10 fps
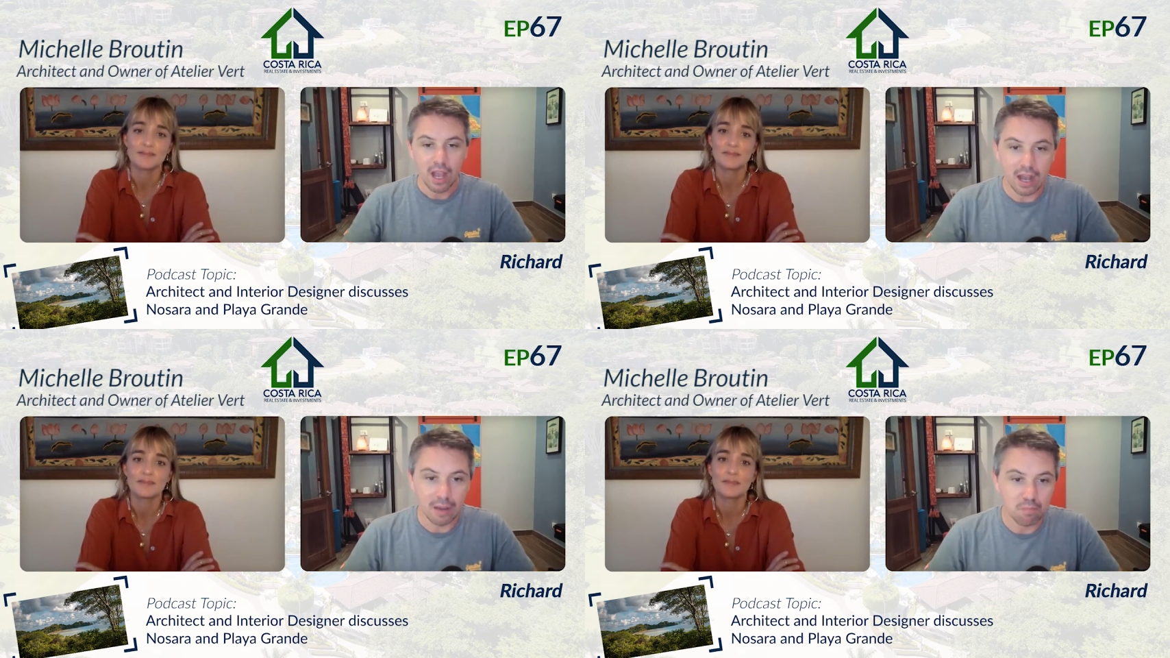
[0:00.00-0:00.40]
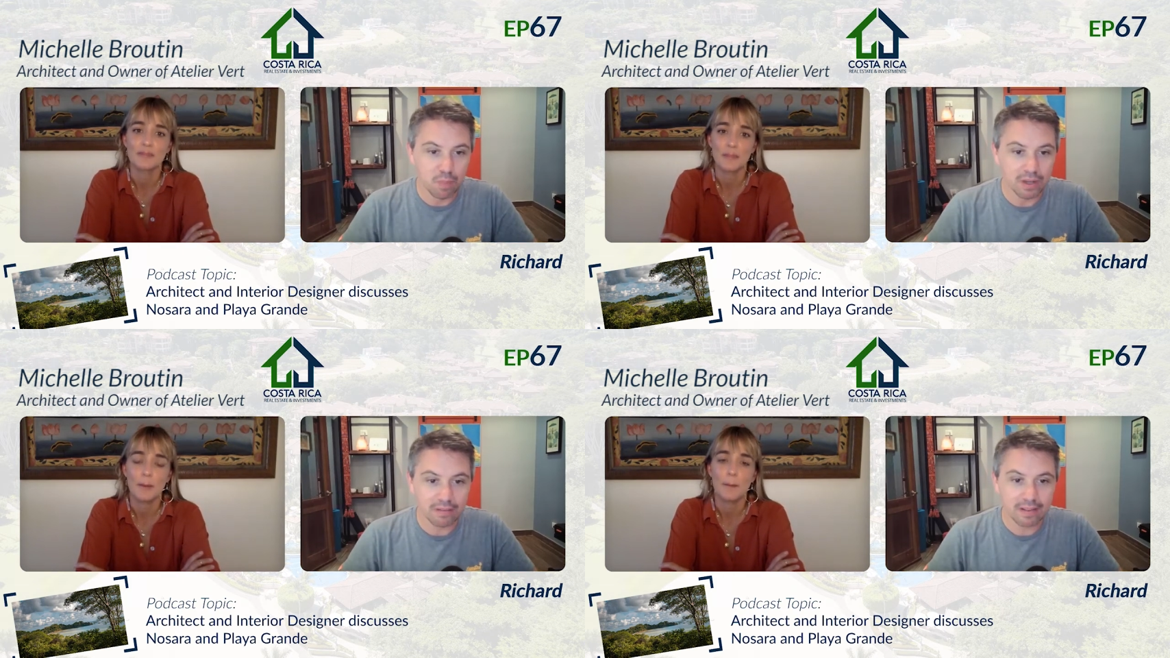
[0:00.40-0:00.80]
Speaker 1: um,
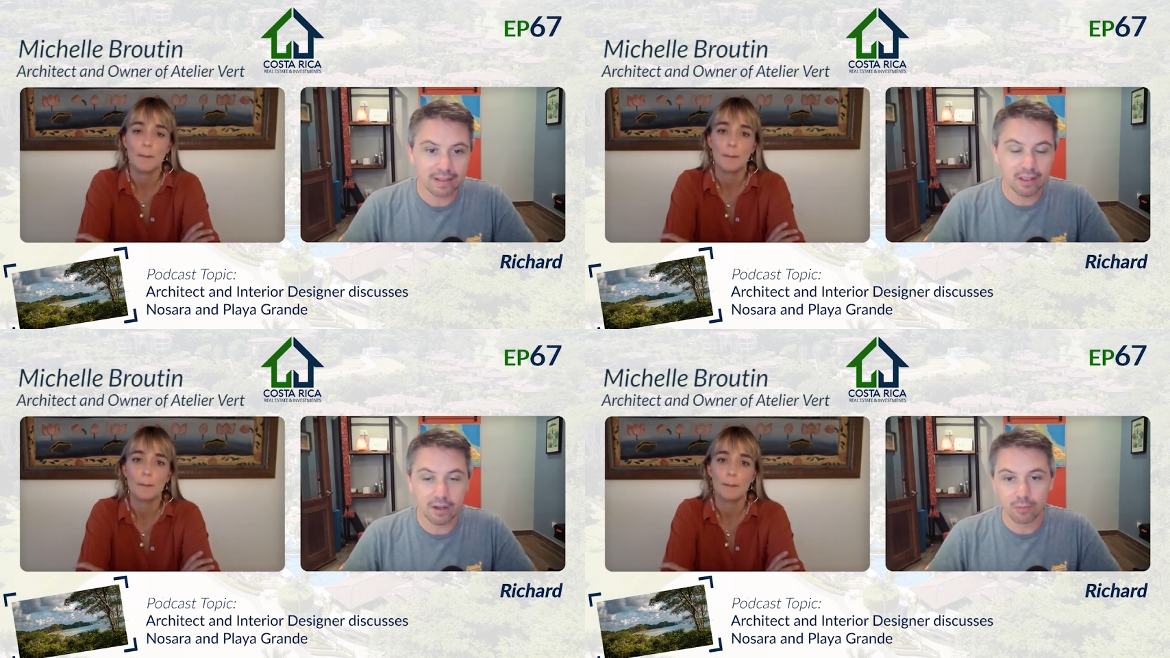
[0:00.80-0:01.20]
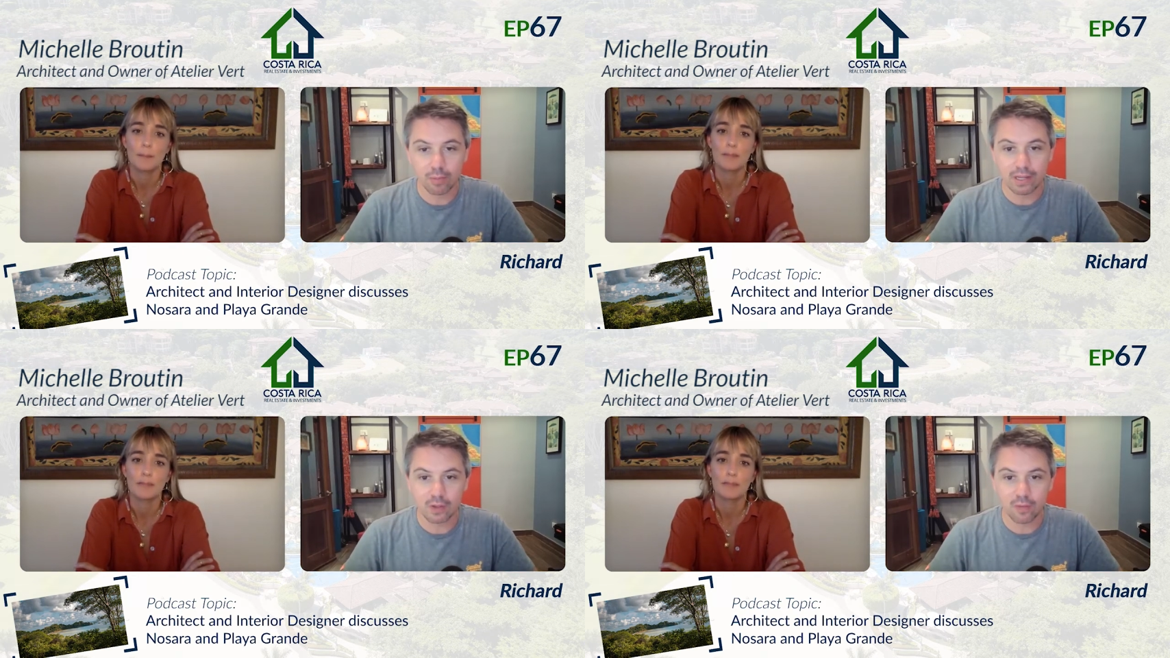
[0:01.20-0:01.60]
but you know,
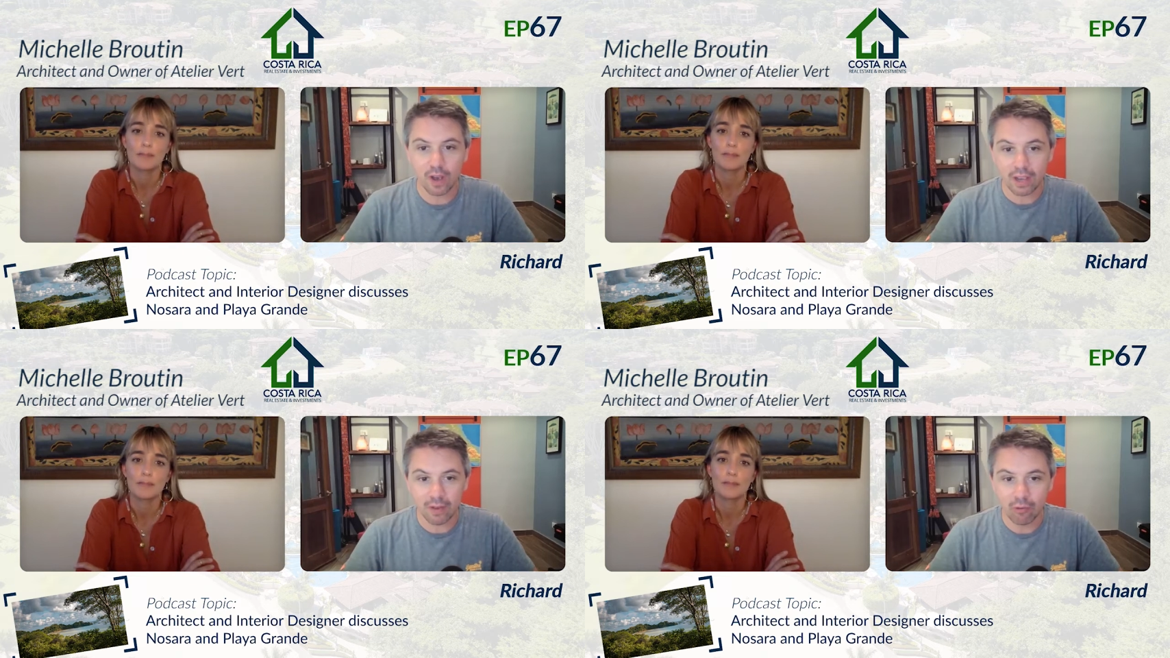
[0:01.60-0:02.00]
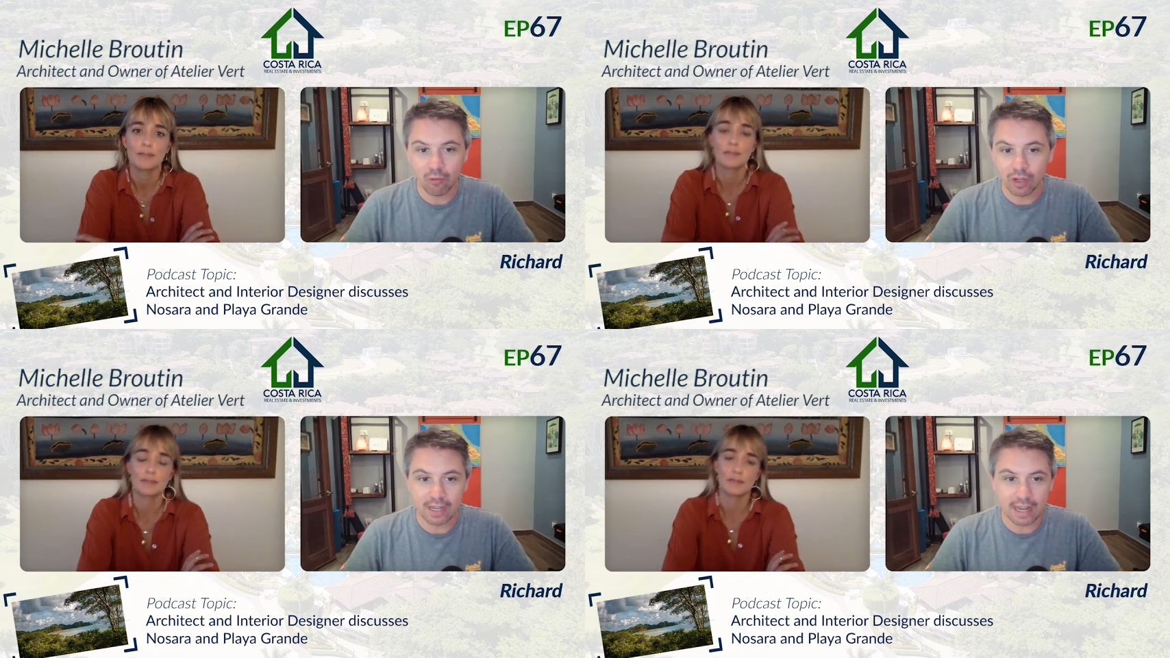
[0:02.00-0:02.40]
when it's
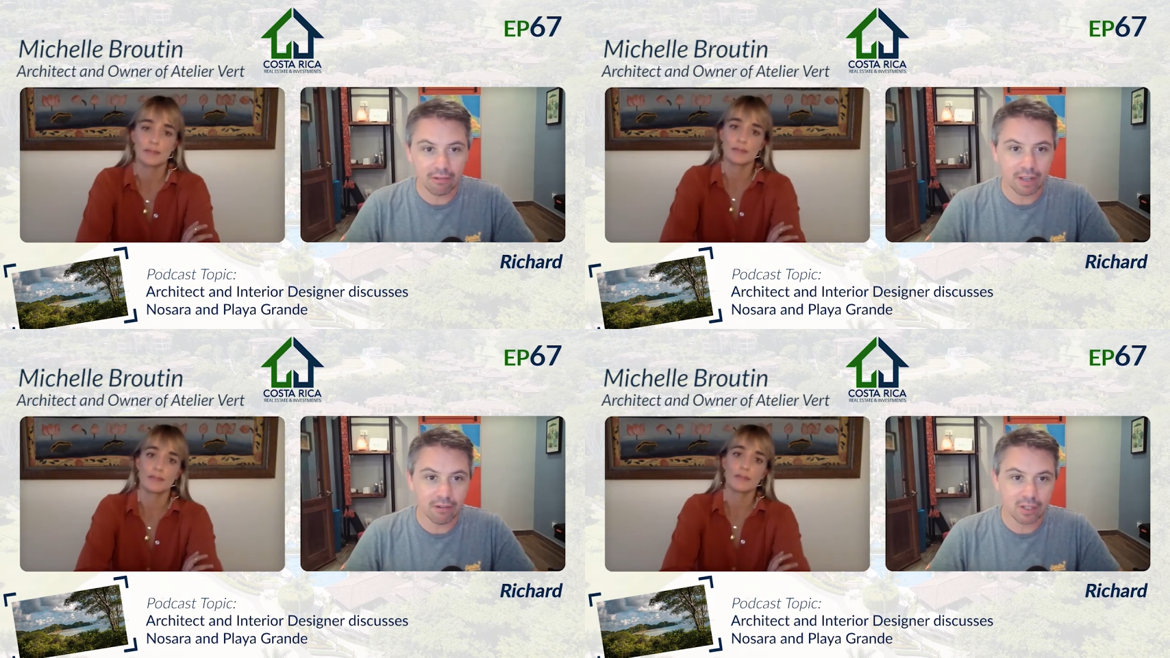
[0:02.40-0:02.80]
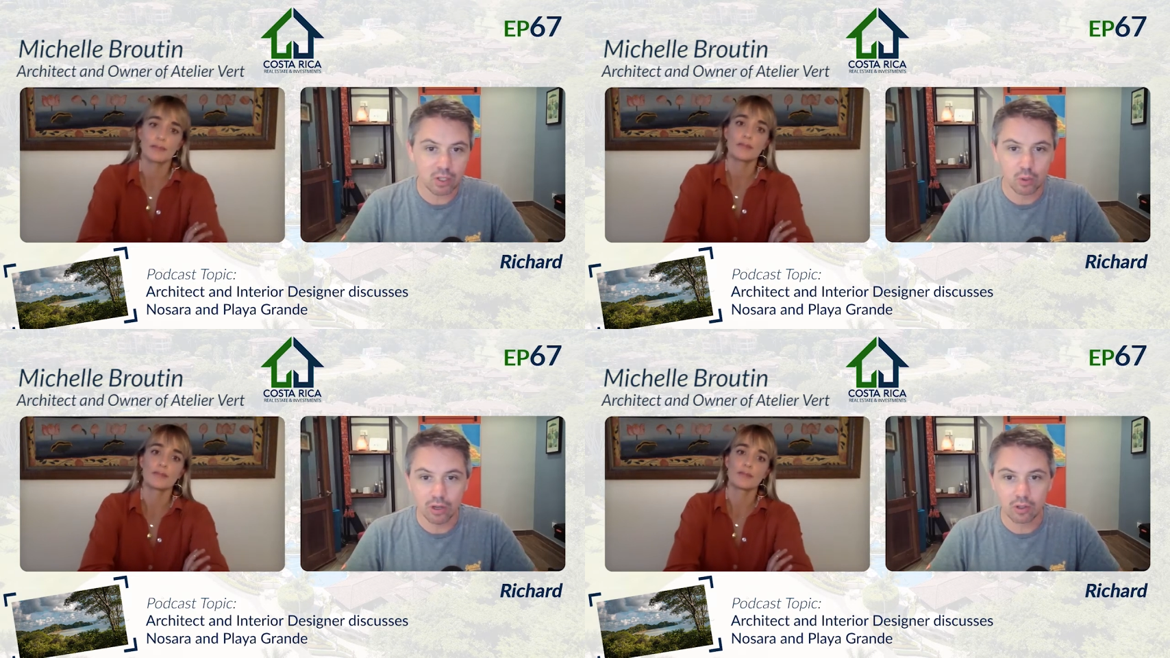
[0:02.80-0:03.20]
500 and down here, it's
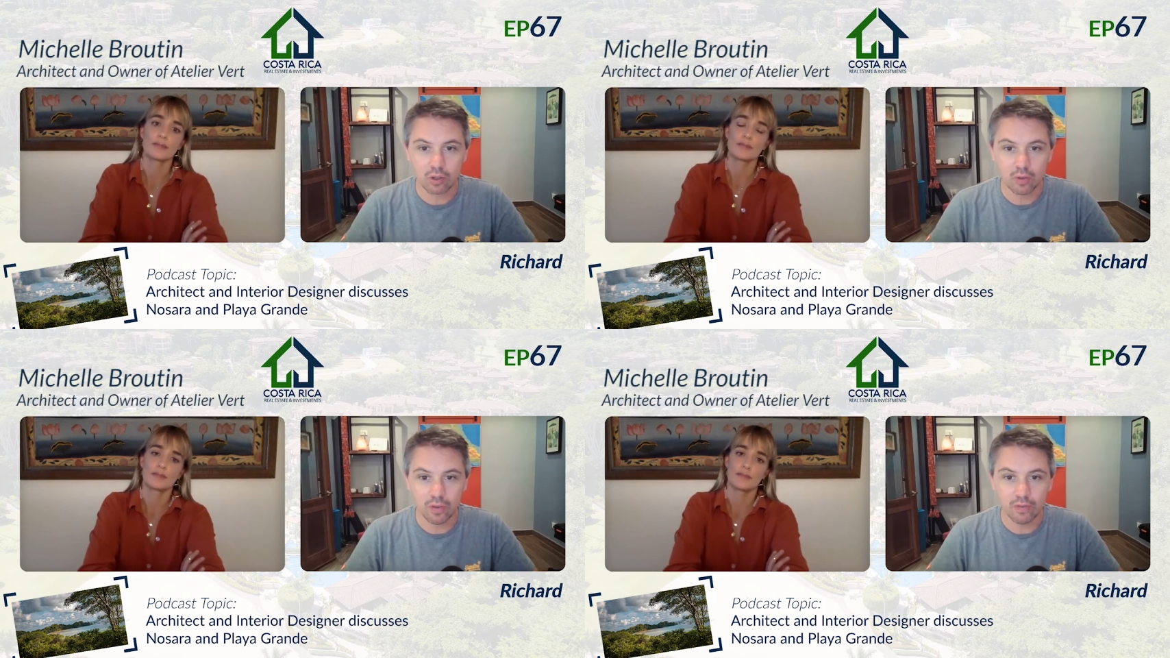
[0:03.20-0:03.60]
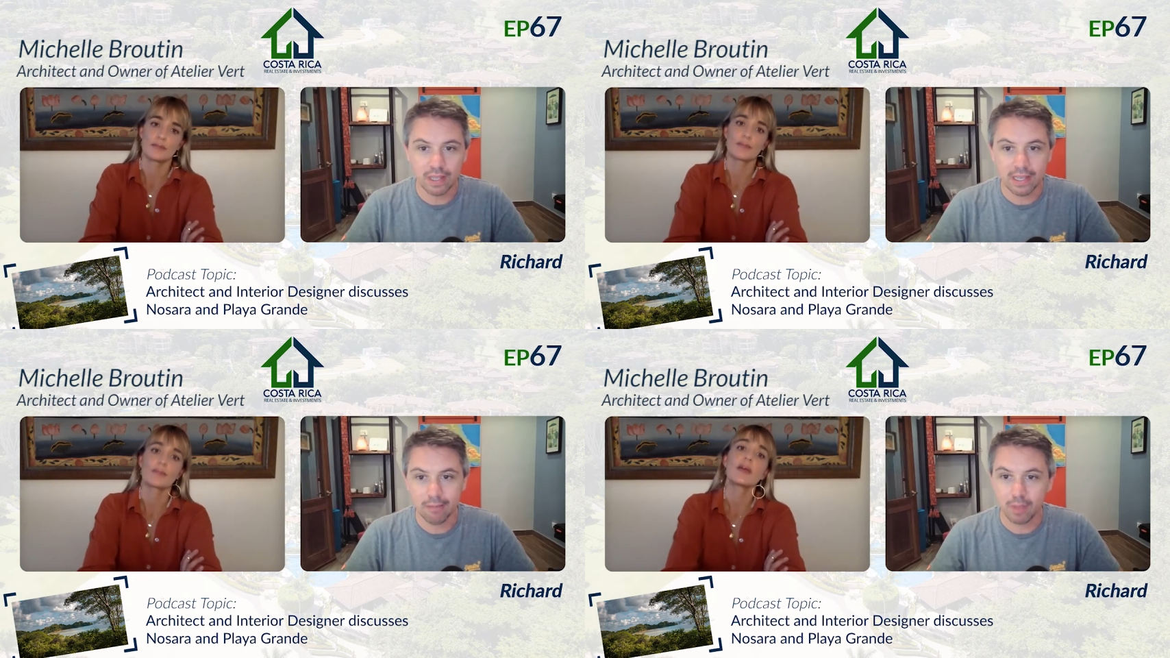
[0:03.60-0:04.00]
200,
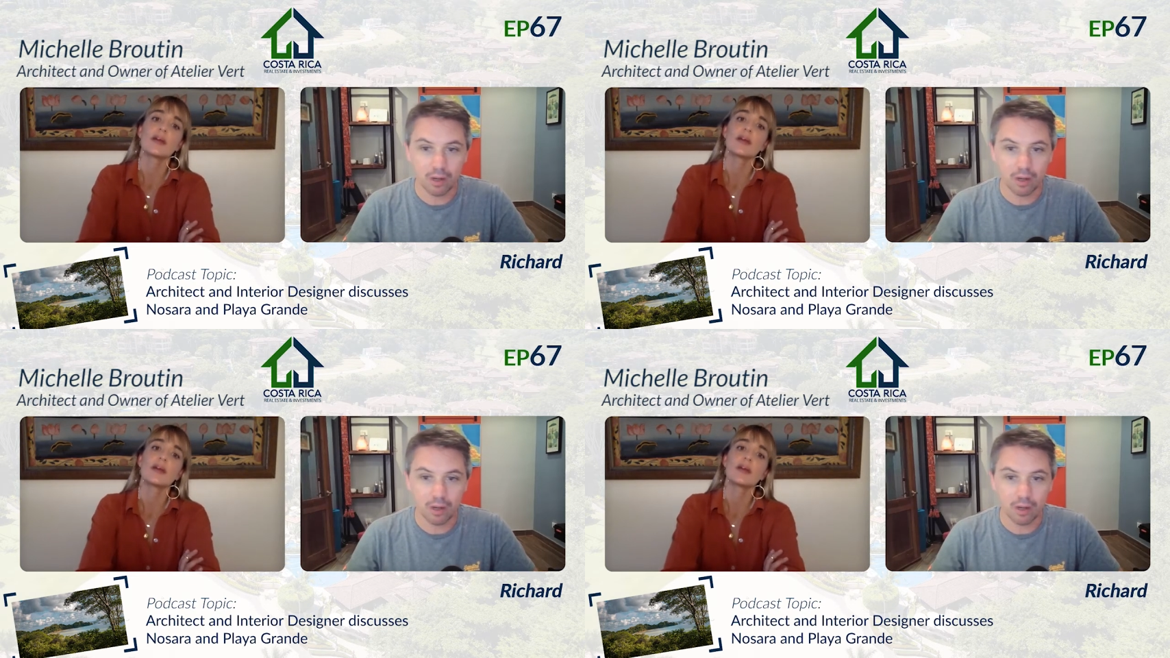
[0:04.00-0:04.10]
250,